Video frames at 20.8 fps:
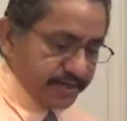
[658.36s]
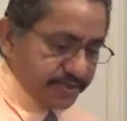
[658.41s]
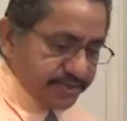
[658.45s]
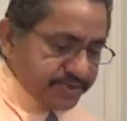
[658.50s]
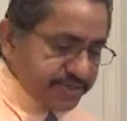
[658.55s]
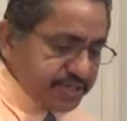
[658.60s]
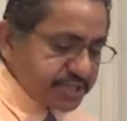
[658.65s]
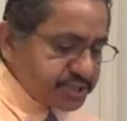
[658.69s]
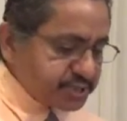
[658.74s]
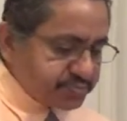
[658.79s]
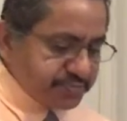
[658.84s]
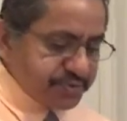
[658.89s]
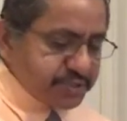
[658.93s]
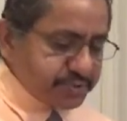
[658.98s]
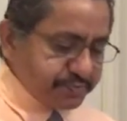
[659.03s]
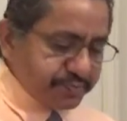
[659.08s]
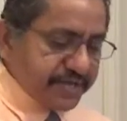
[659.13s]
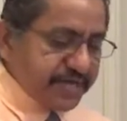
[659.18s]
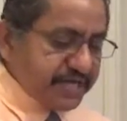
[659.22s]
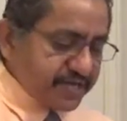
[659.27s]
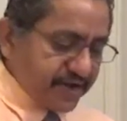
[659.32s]
This
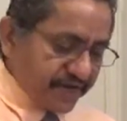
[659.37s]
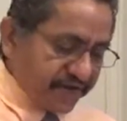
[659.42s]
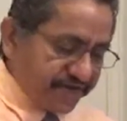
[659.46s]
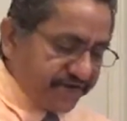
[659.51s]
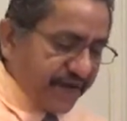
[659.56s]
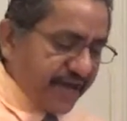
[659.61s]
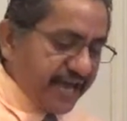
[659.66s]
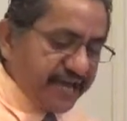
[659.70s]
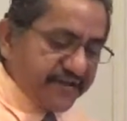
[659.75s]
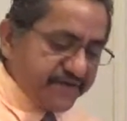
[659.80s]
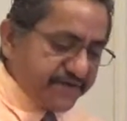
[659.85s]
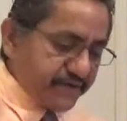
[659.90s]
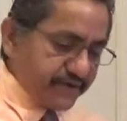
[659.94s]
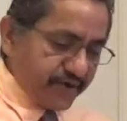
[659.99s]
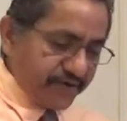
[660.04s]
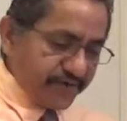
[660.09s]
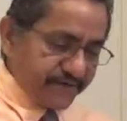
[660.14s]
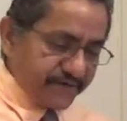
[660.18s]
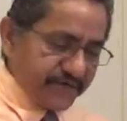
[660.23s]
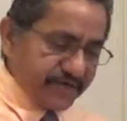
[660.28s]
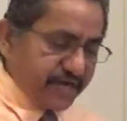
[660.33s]
must be the favor
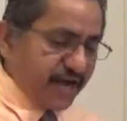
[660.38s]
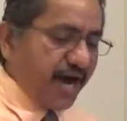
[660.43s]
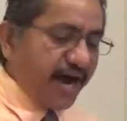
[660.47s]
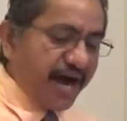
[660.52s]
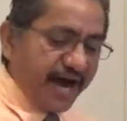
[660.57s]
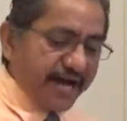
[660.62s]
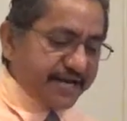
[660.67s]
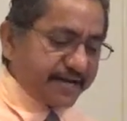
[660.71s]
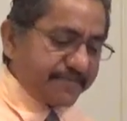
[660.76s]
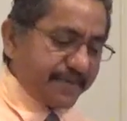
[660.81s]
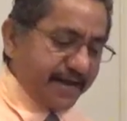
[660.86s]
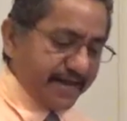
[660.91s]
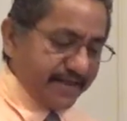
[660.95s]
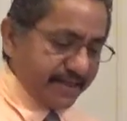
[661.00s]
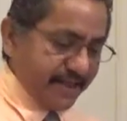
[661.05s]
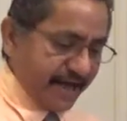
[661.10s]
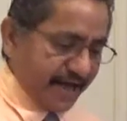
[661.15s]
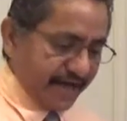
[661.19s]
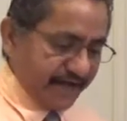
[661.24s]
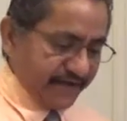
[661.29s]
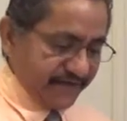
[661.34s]
of God in my
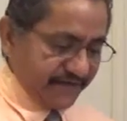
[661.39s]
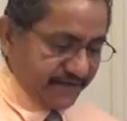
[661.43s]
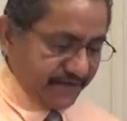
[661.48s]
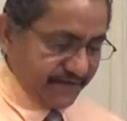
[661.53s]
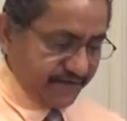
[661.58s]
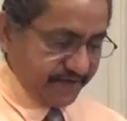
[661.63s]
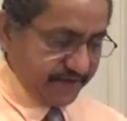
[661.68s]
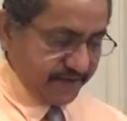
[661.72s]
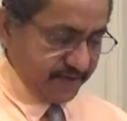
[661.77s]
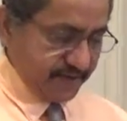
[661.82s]
life.